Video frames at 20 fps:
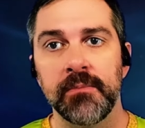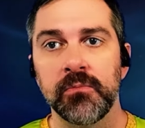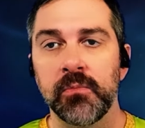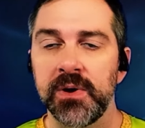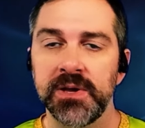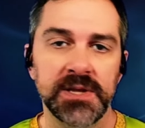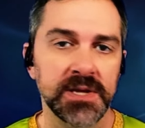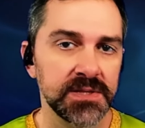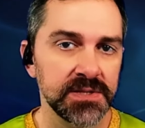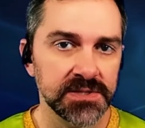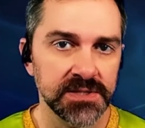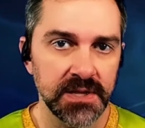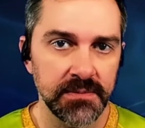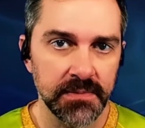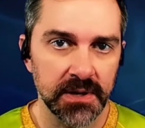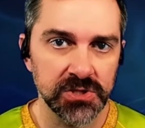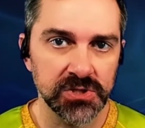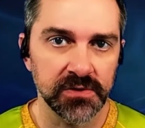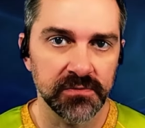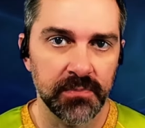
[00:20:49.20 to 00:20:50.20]
We didn't see
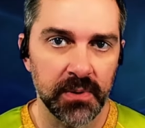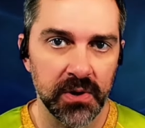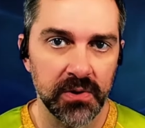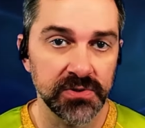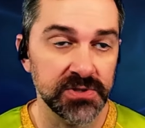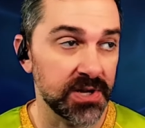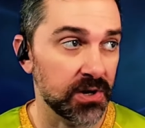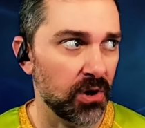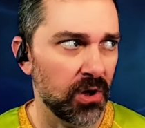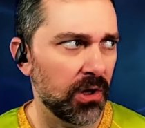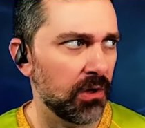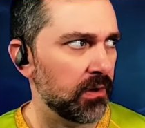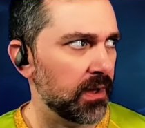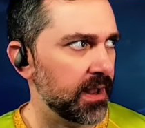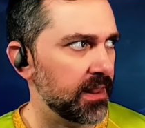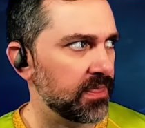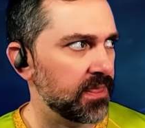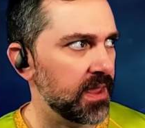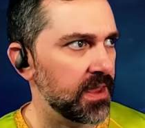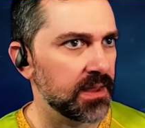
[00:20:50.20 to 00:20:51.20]
much of Bones at all,
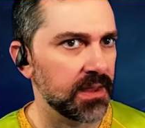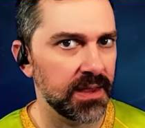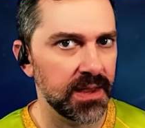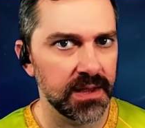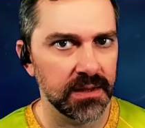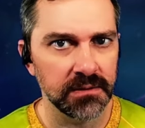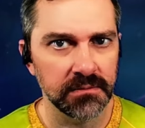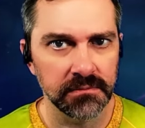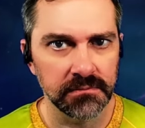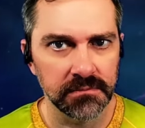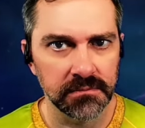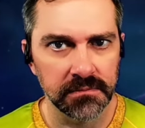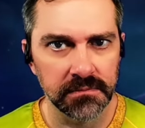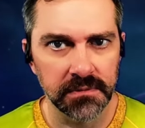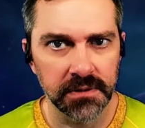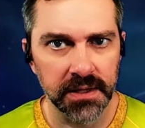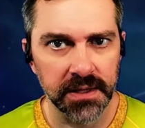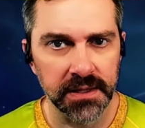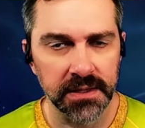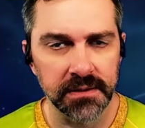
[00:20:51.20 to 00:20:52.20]
I think, in
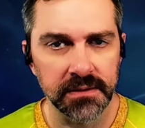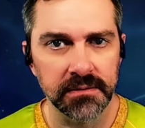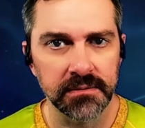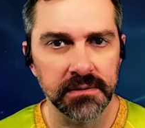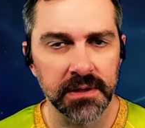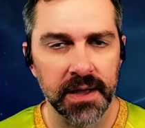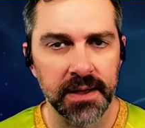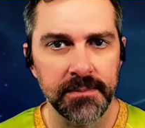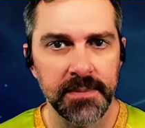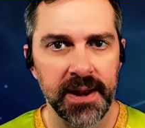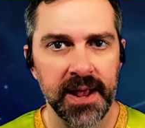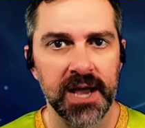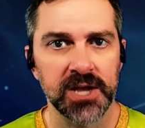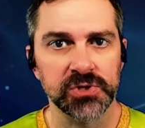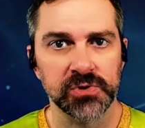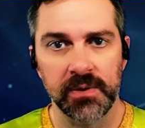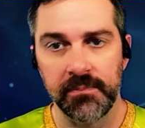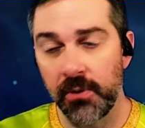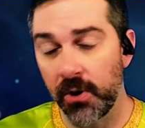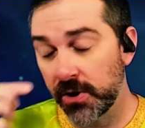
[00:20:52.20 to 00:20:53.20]
the
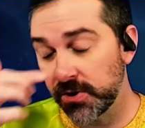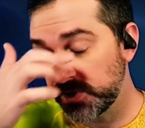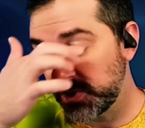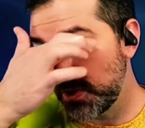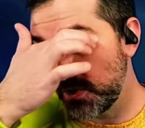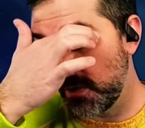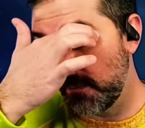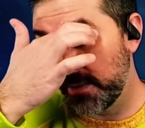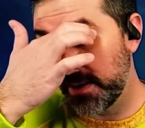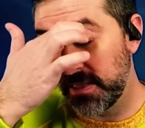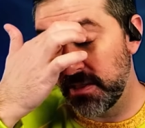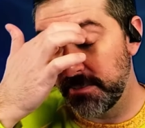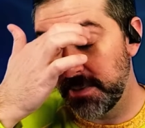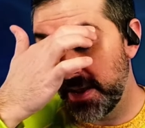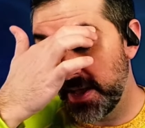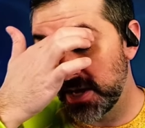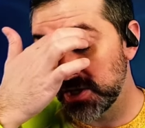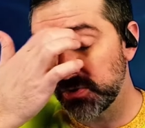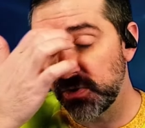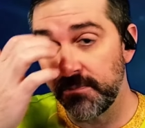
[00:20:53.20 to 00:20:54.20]
Menagerie Part 2. But in the
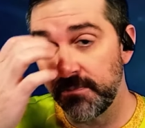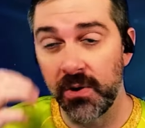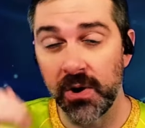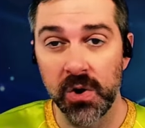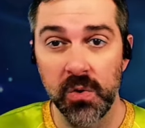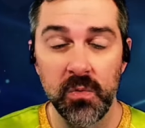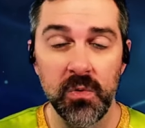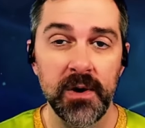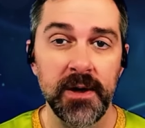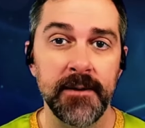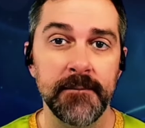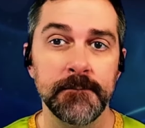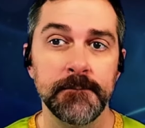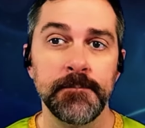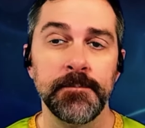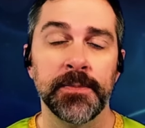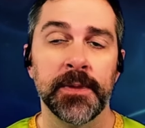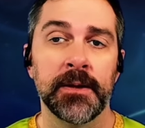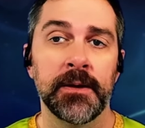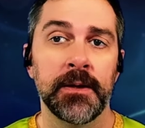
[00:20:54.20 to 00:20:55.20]
Menagerie Part 1,
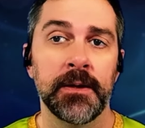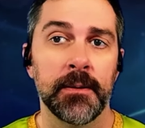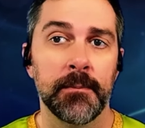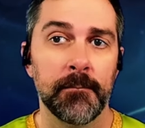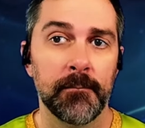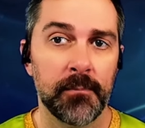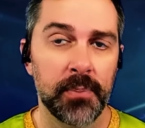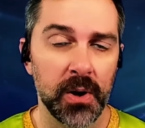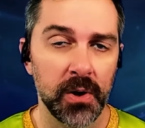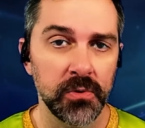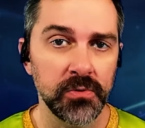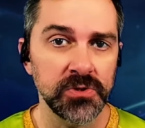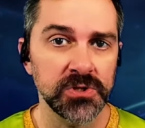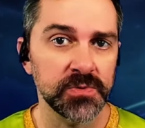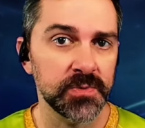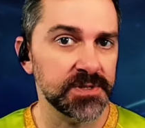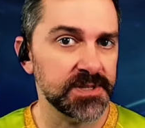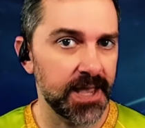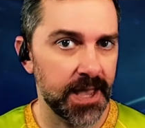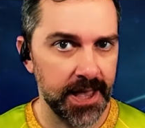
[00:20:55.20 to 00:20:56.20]

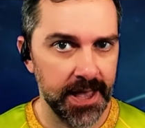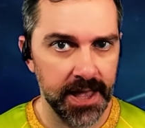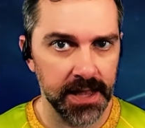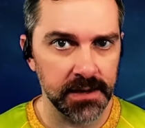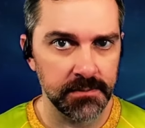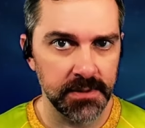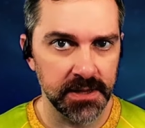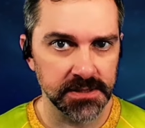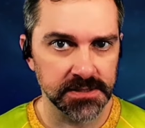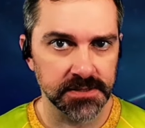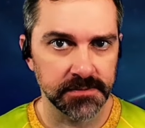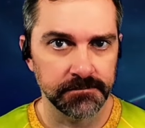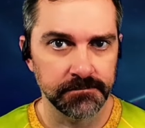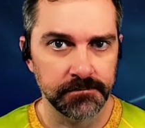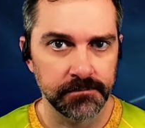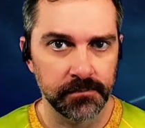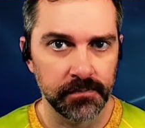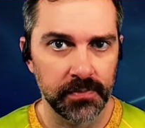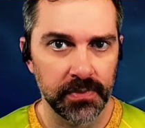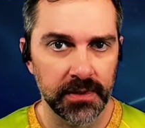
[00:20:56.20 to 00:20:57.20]
Bones was adamant
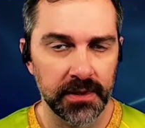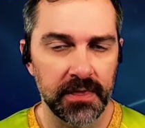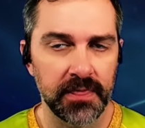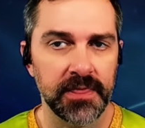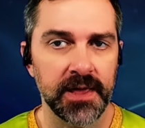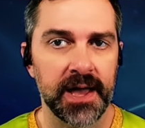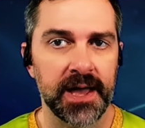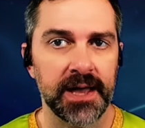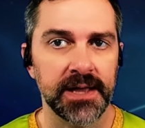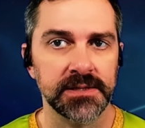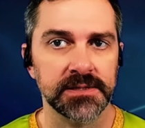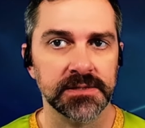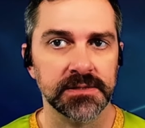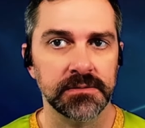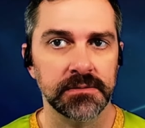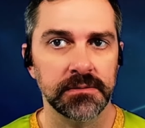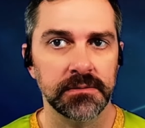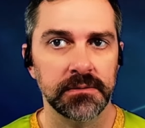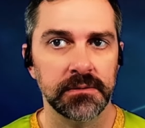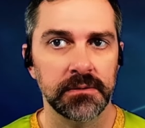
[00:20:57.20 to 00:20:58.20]
that
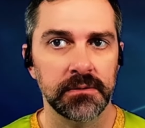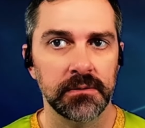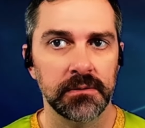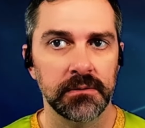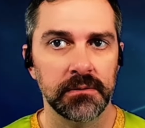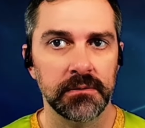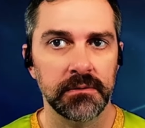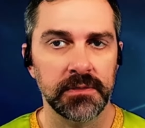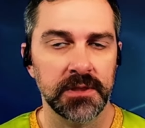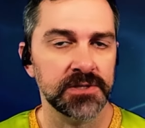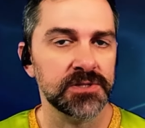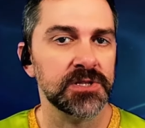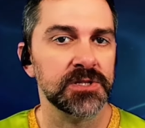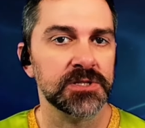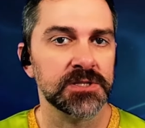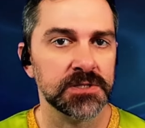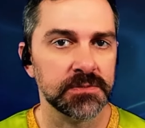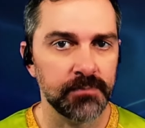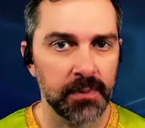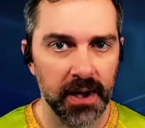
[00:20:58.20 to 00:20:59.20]
this is
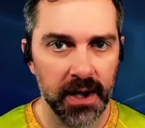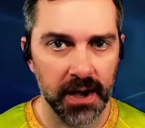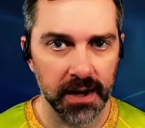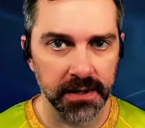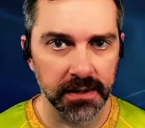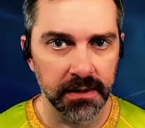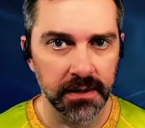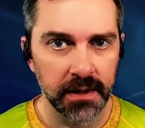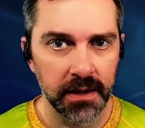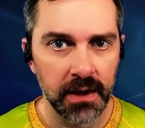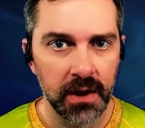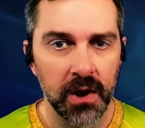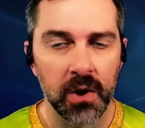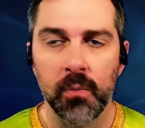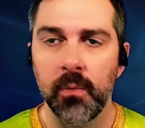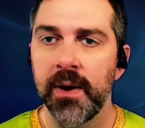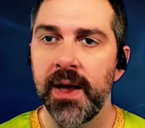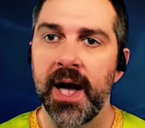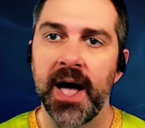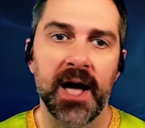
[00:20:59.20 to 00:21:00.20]
Spock.
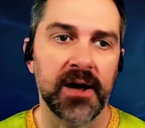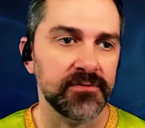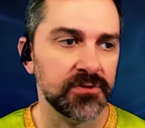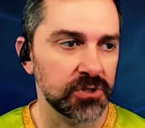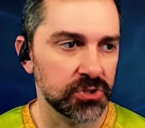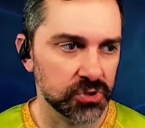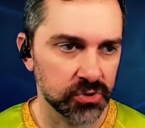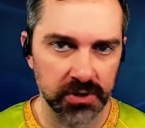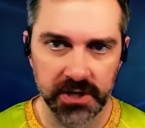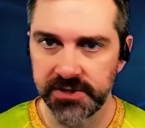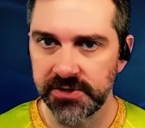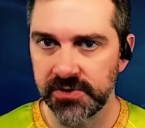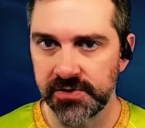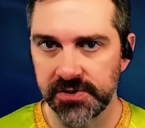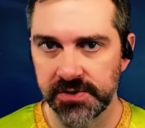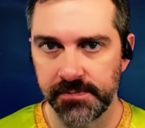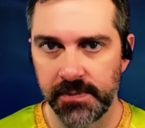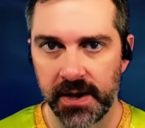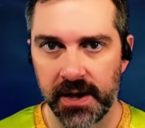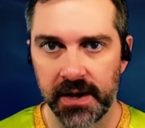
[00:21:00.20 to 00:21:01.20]
We have to trust
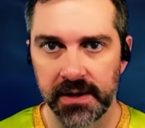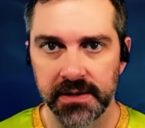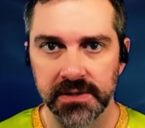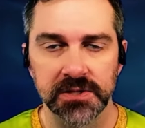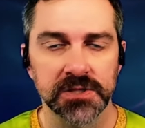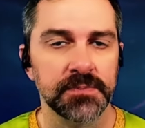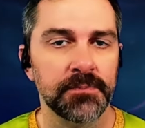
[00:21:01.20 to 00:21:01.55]
Spock.